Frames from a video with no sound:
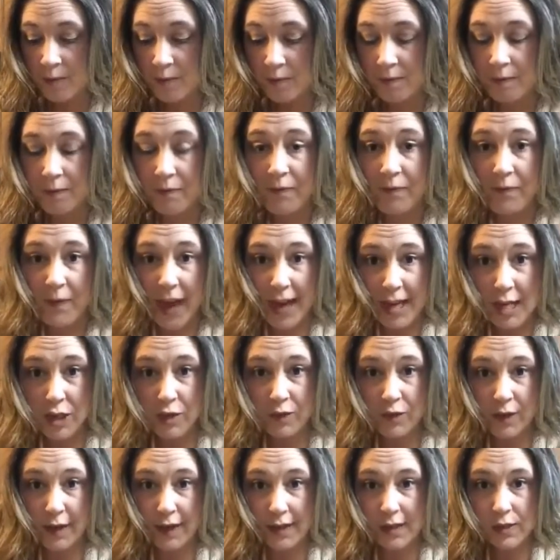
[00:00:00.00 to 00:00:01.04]
fashion
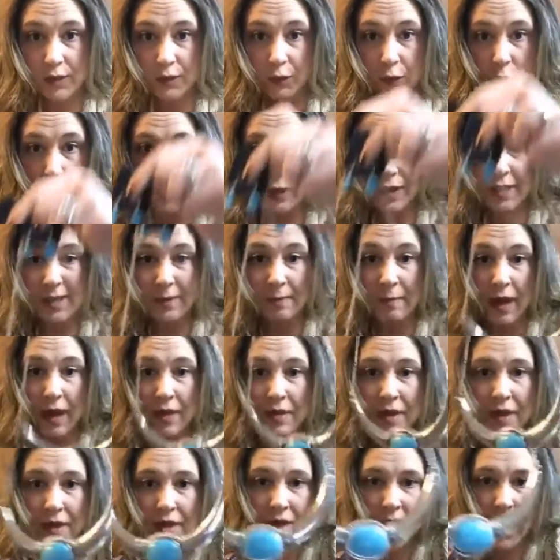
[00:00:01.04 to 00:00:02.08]
fix for this
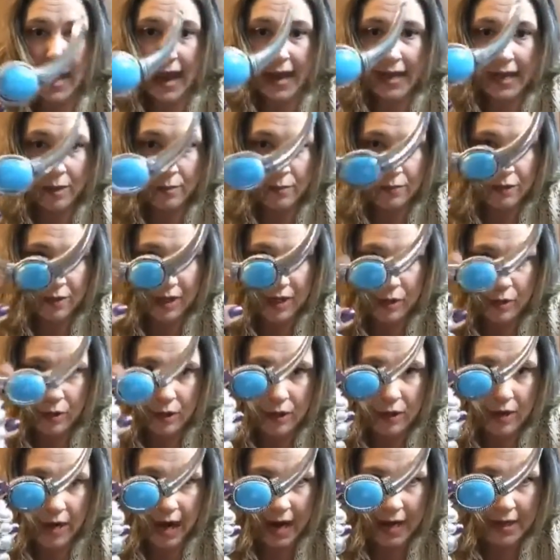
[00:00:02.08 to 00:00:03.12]
month that I can
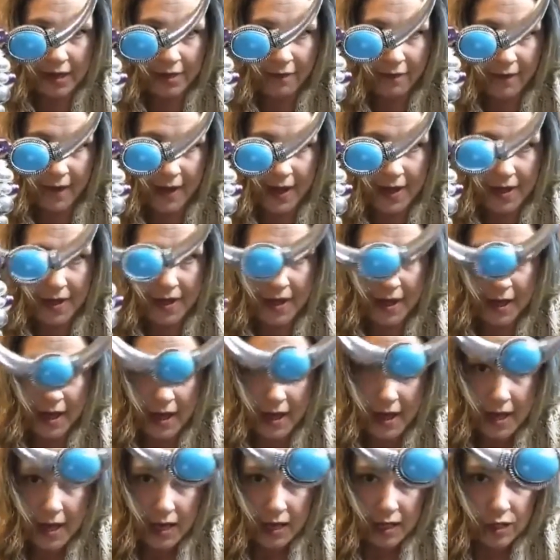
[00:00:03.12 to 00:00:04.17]
pre-order on the 5th.
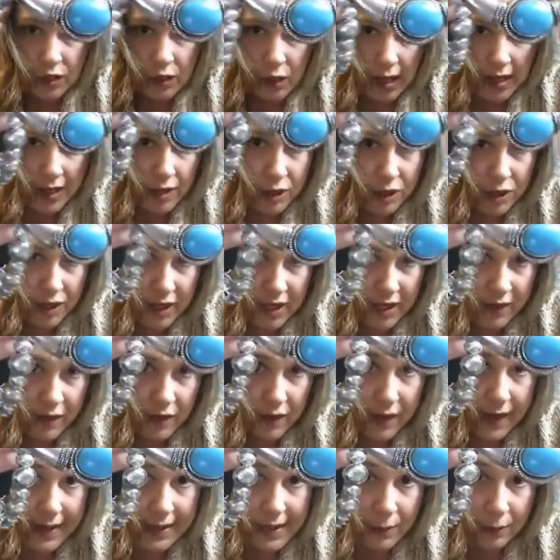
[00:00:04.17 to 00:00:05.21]
So I usually give you
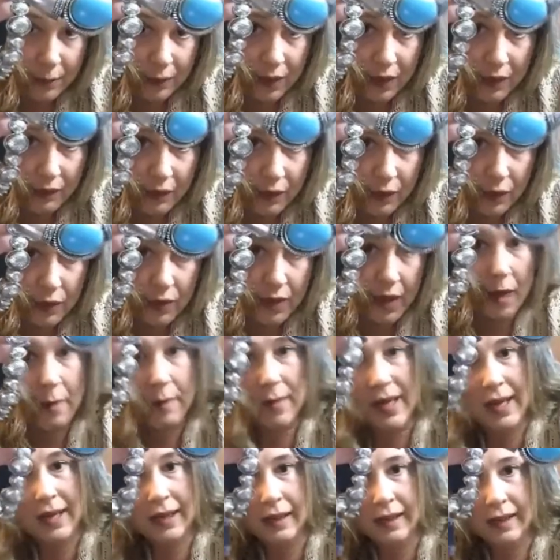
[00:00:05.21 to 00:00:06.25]
guys a preview. Then
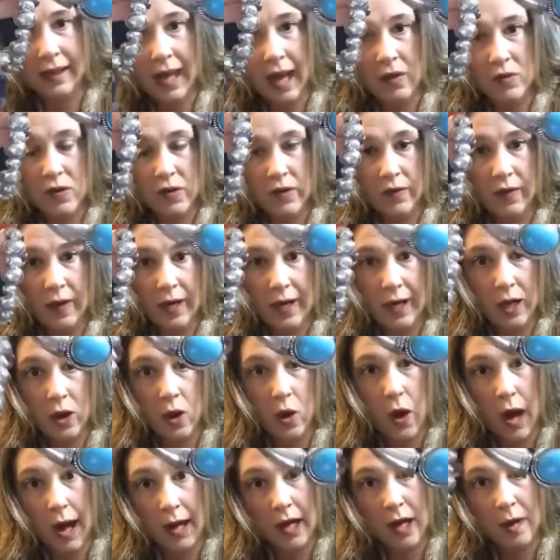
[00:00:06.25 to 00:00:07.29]
immediately after the video,
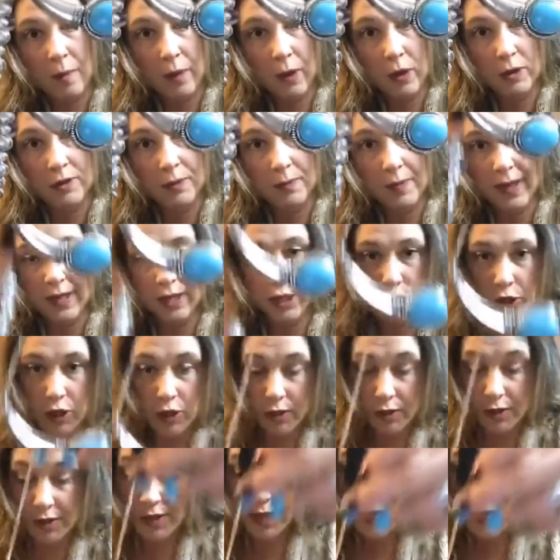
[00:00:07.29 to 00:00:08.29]
I'm going to post pictures.